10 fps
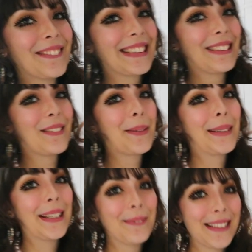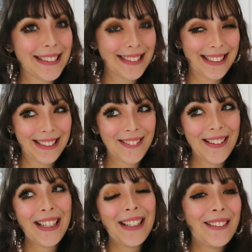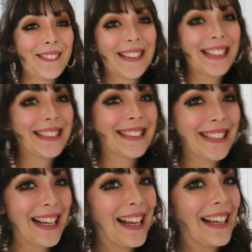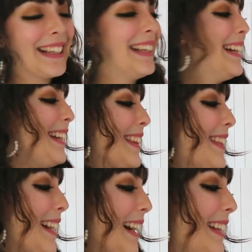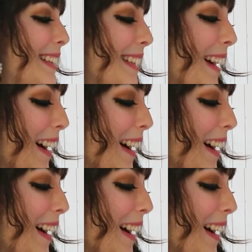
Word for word: I'm going to repeat myself when I say that